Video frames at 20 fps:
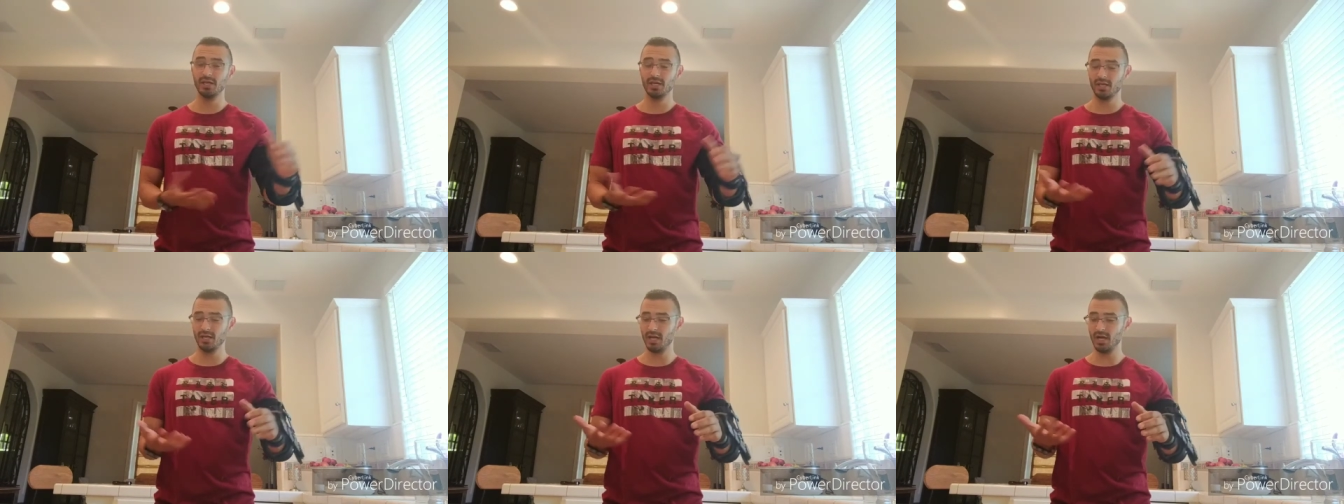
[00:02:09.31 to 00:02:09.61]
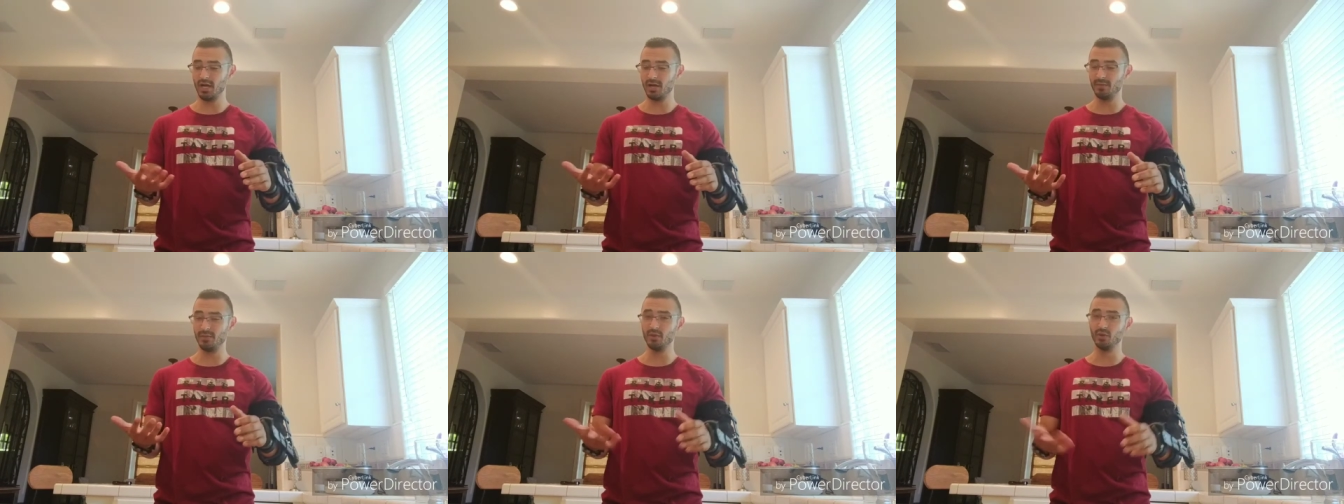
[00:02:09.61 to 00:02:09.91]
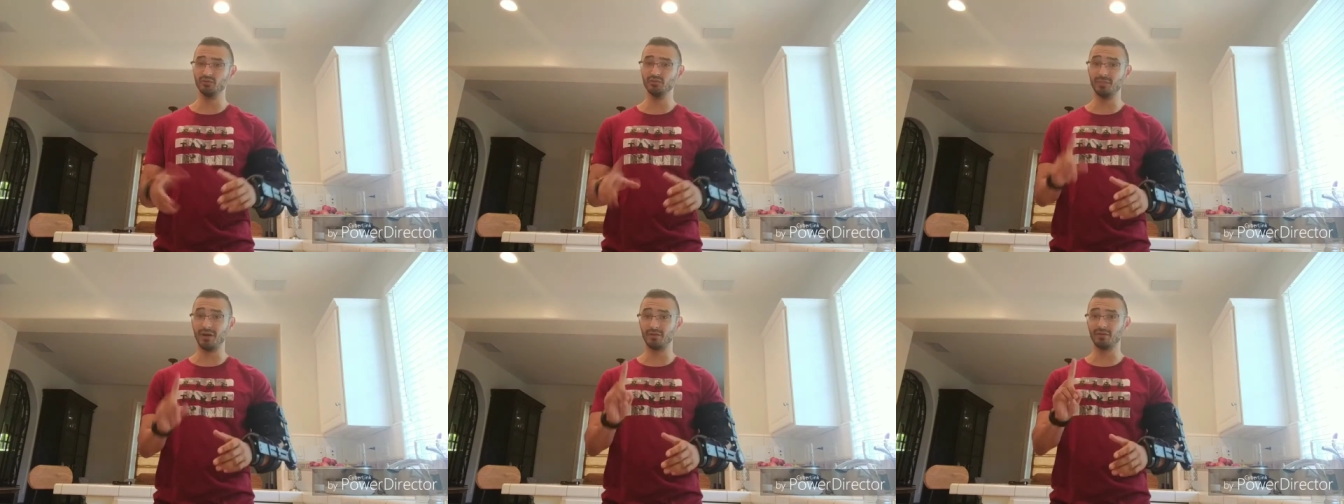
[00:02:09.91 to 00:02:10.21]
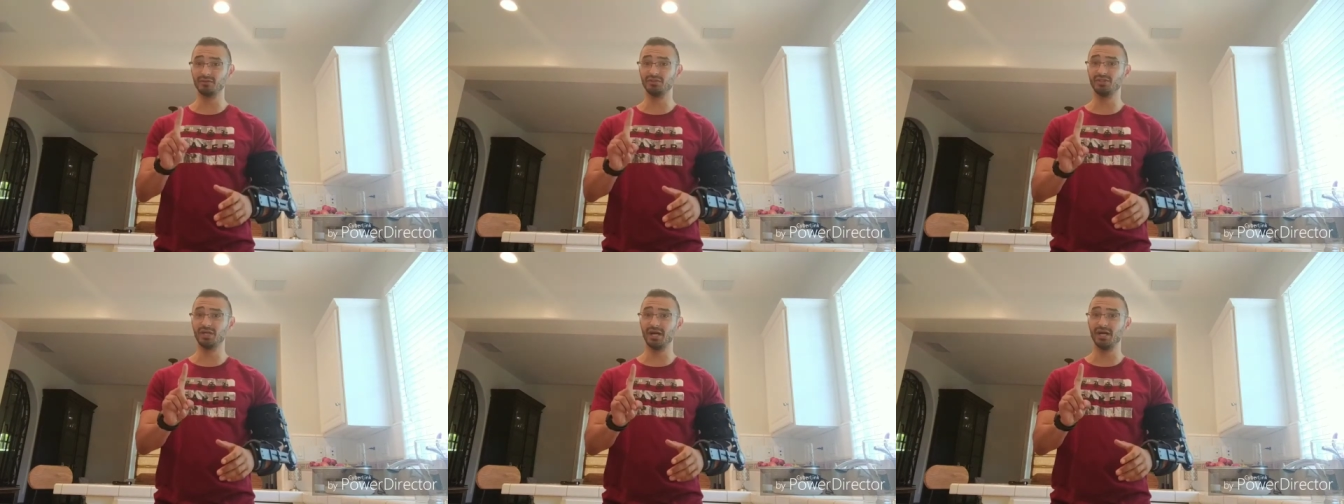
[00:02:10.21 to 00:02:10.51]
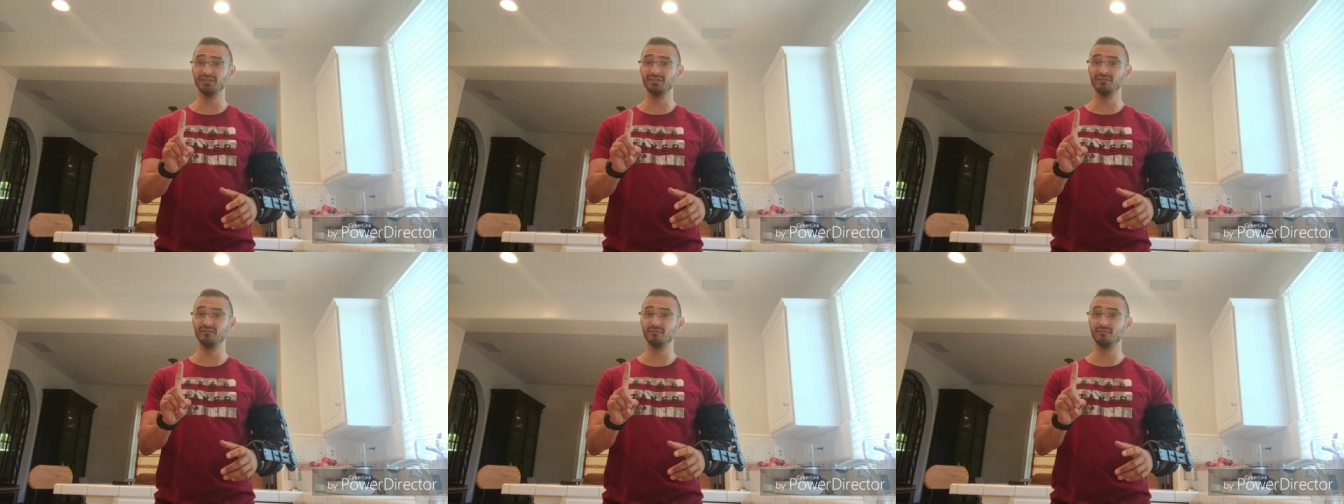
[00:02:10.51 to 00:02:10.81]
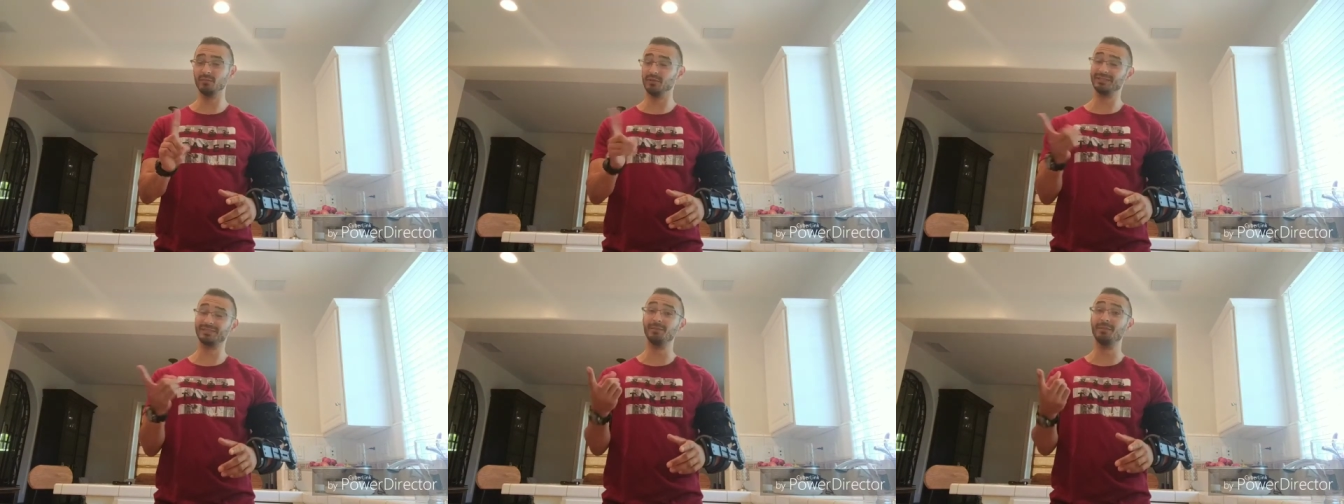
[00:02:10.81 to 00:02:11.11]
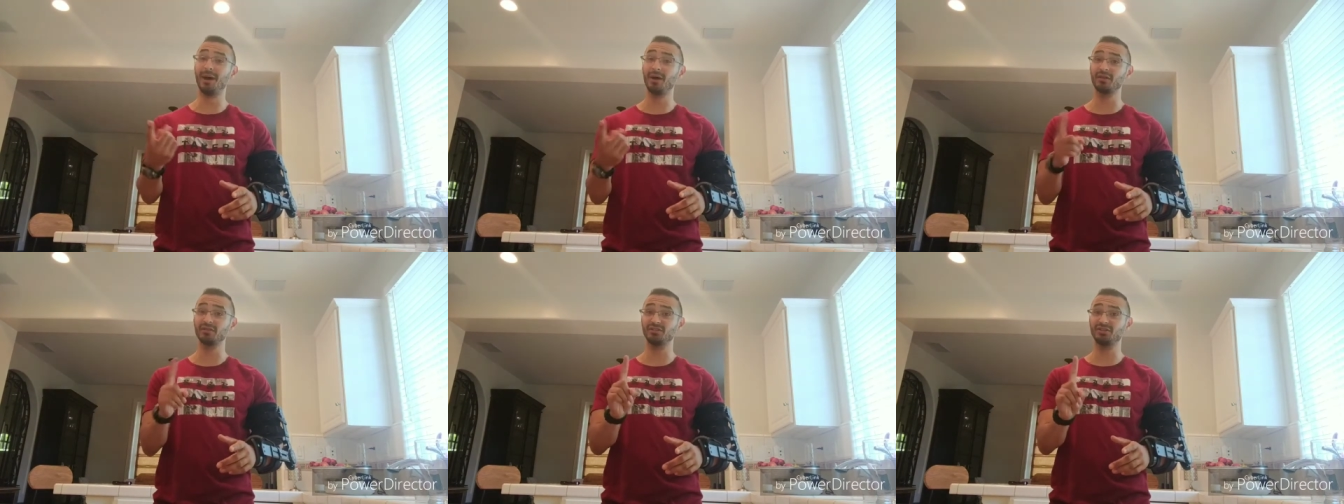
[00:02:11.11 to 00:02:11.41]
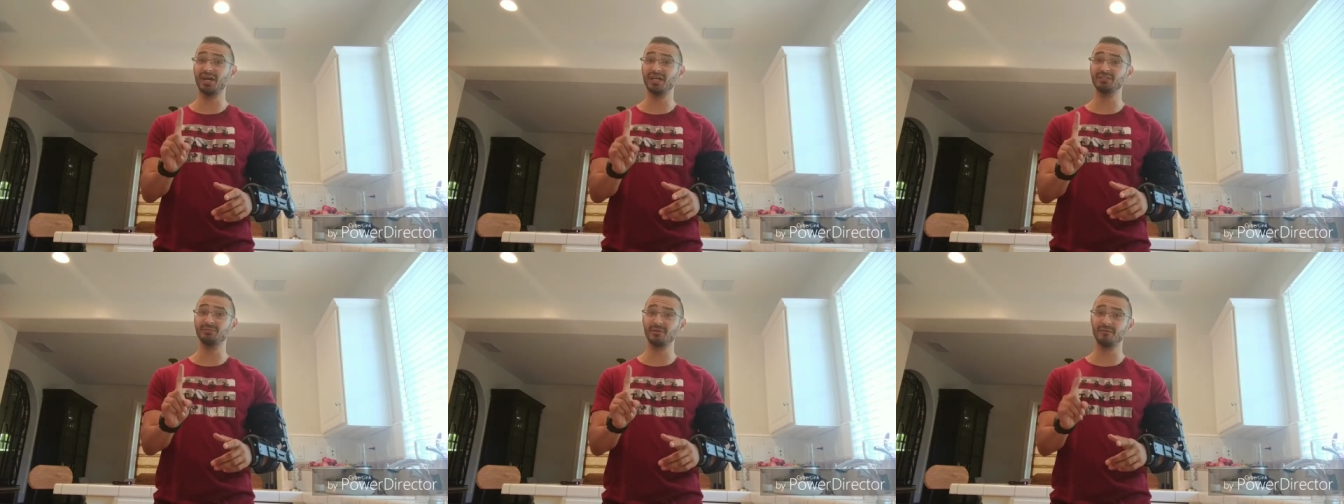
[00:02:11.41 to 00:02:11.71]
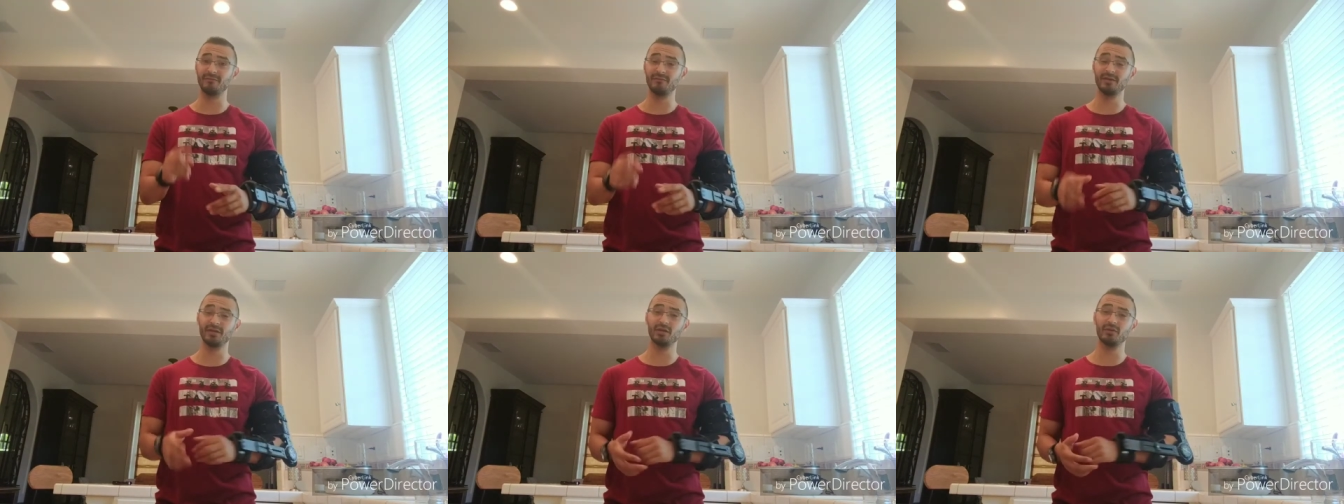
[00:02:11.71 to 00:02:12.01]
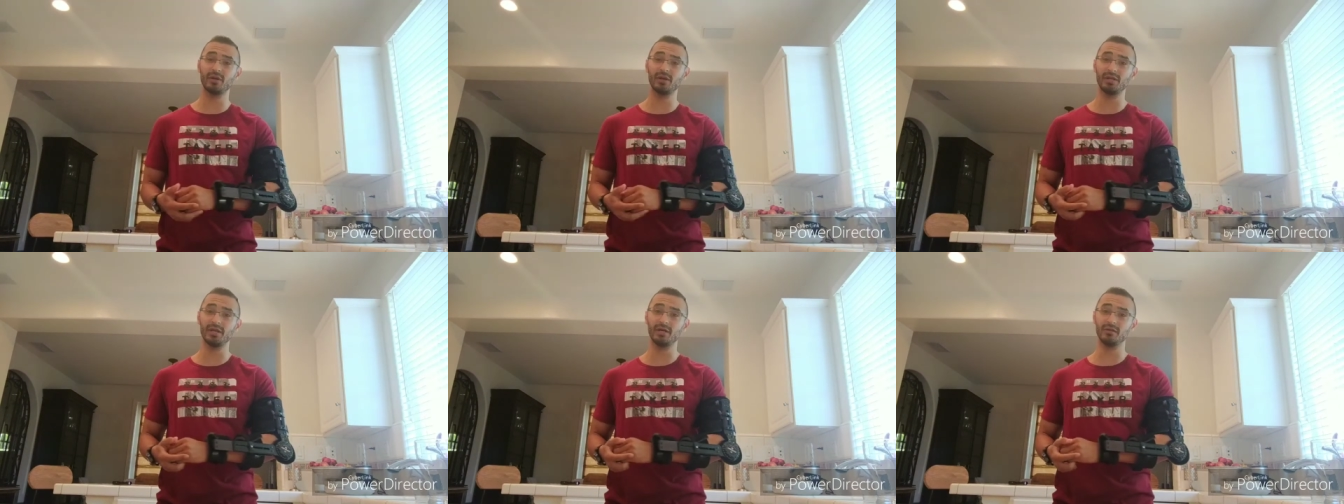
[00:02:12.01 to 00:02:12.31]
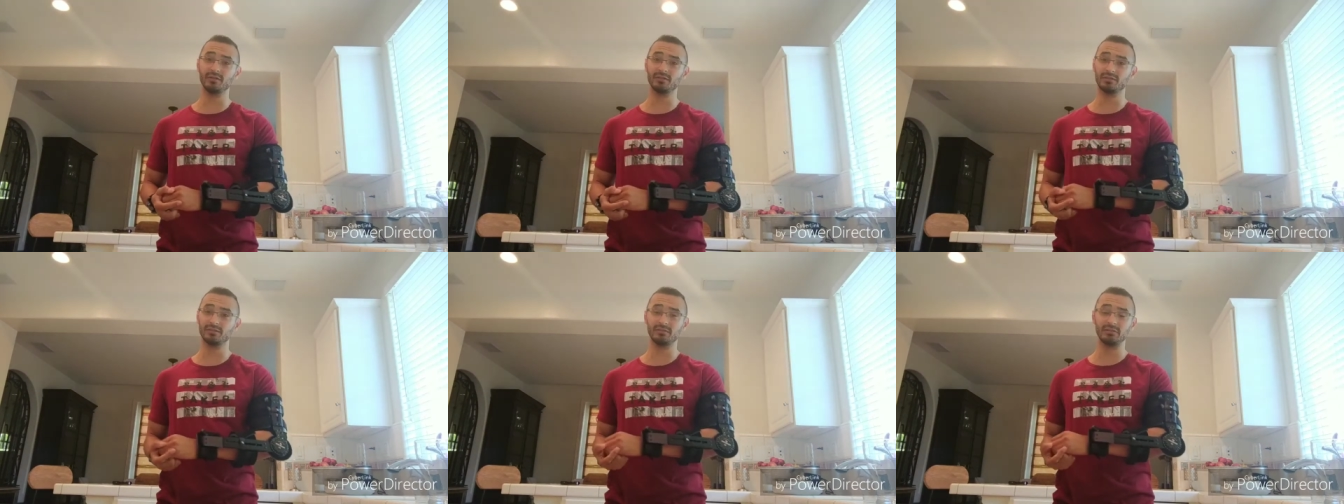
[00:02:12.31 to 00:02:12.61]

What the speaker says: It was about the size of my finger right now.